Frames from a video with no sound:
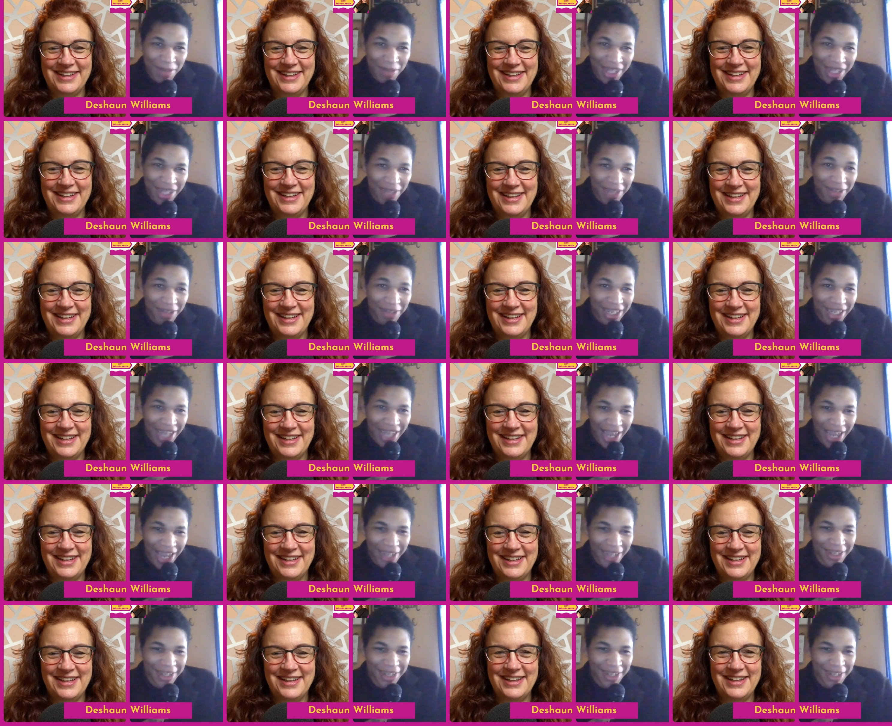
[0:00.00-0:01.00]
Speaker 1: Believe it or
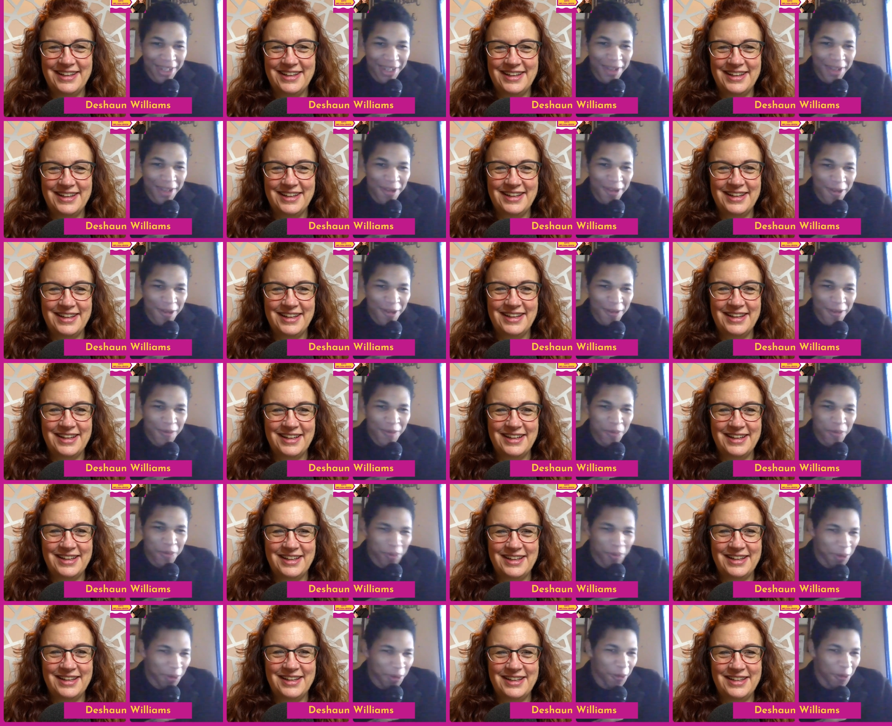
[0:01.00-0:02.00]
not,
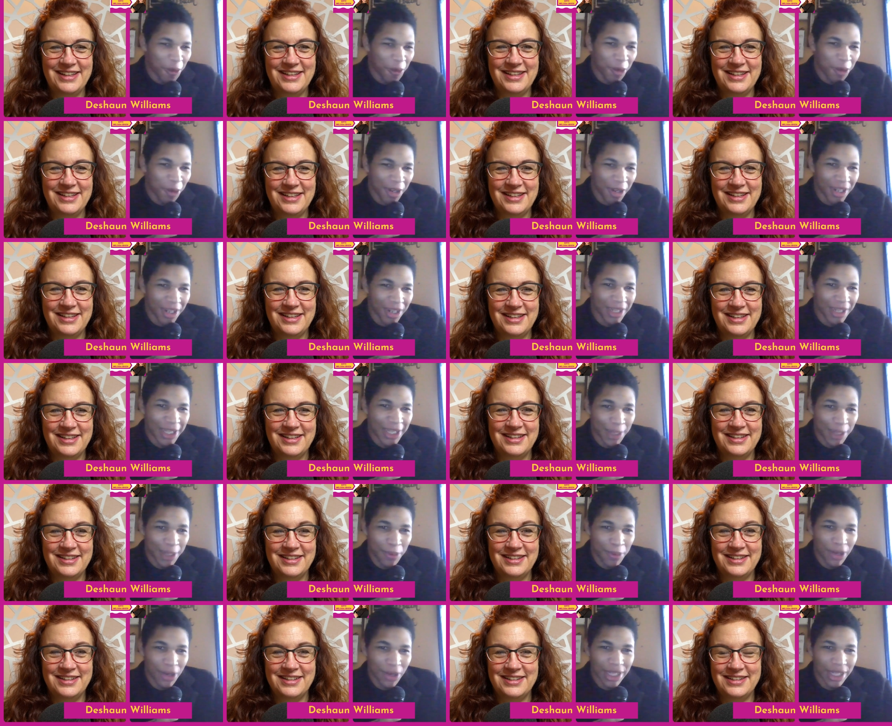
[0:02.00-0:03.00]
before
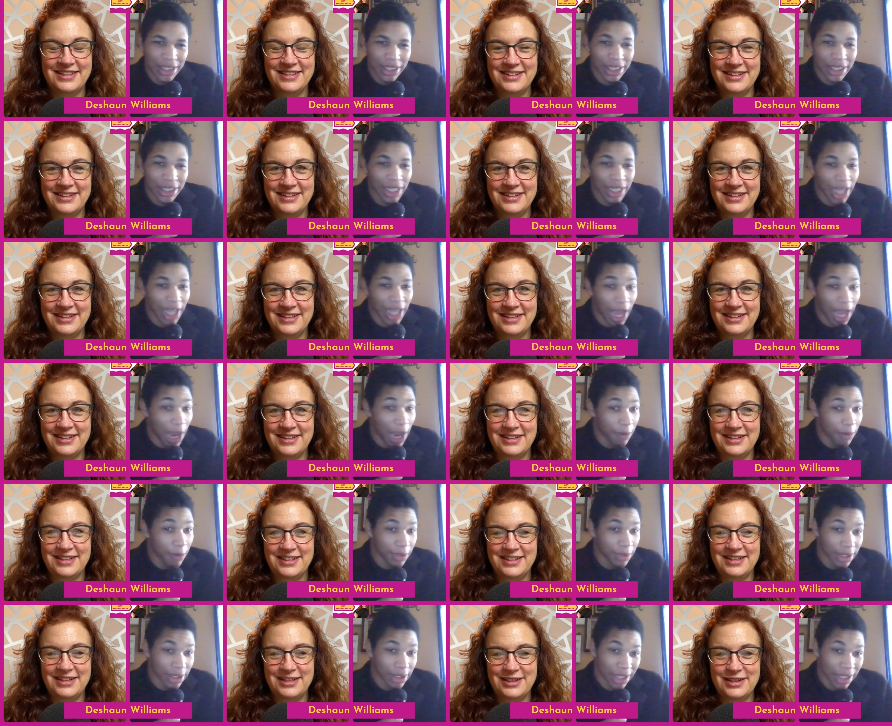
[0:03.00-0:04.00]
depression,
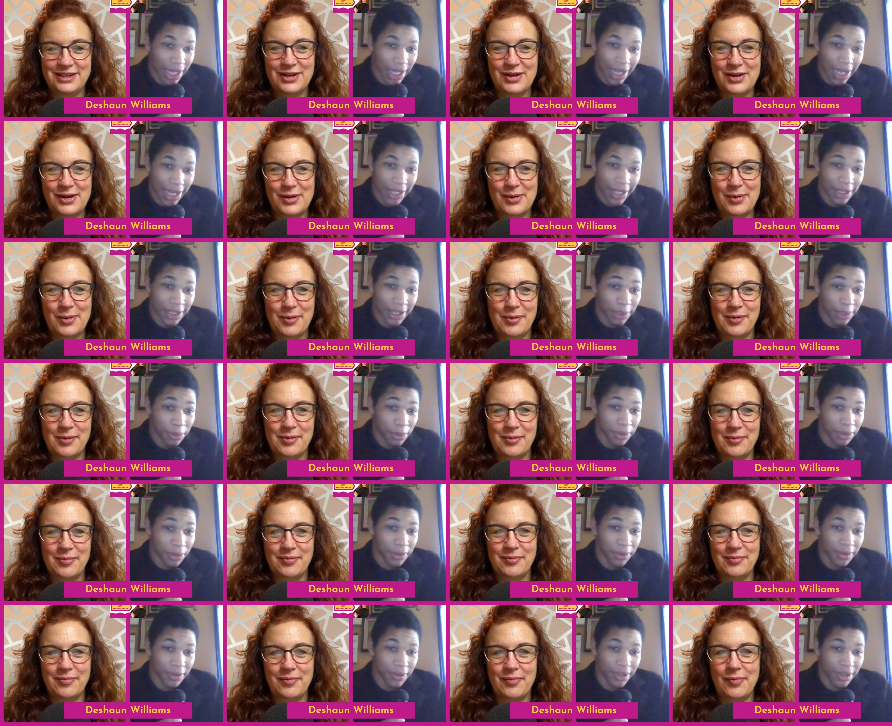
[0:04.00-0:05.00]
I was not
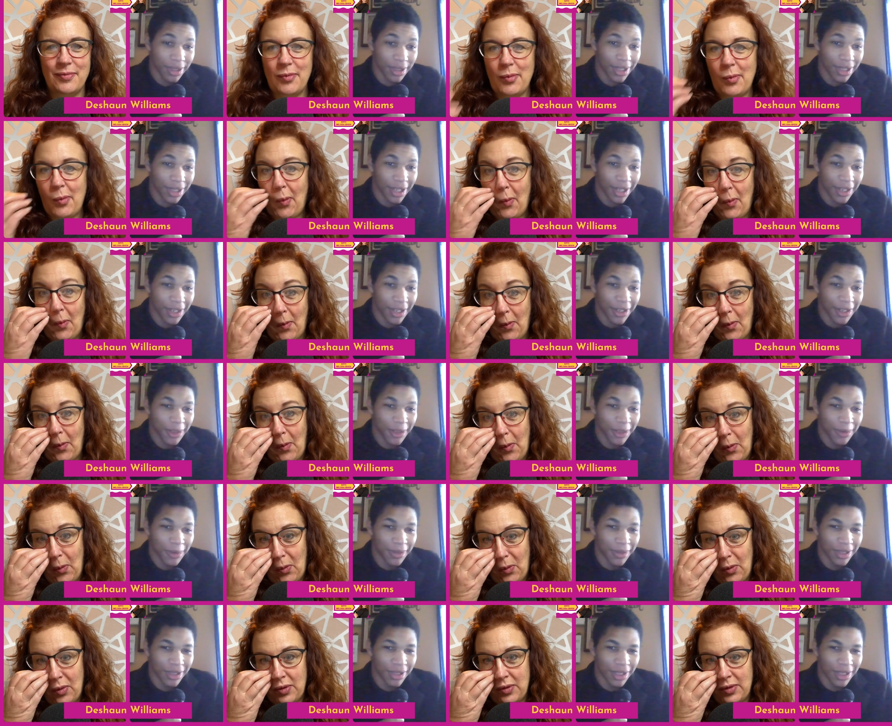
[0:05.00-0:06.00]
humble.
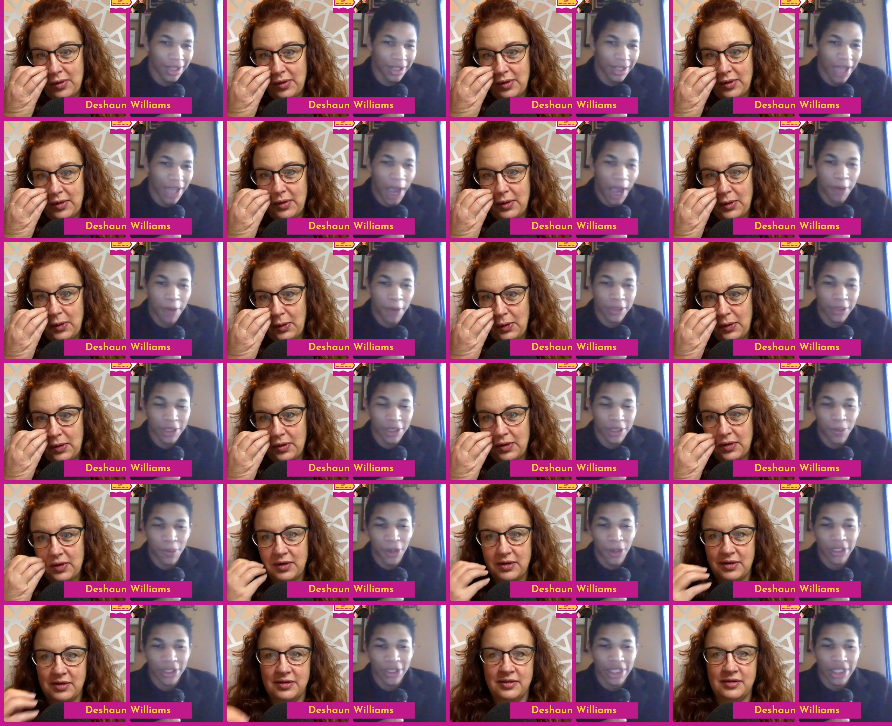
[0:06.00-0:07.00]
Uh, I was the
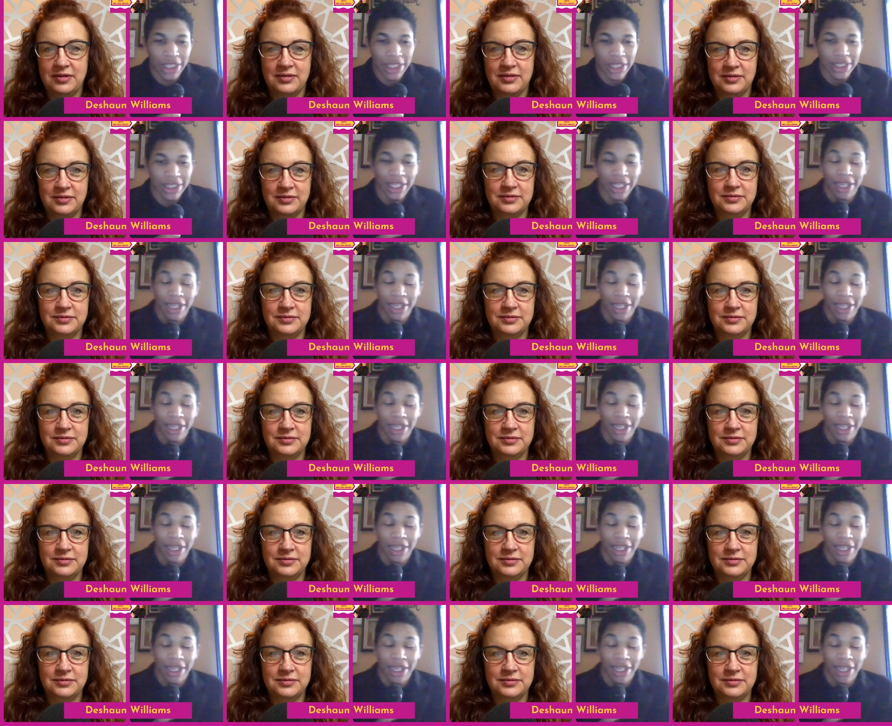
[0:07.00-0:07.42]
person that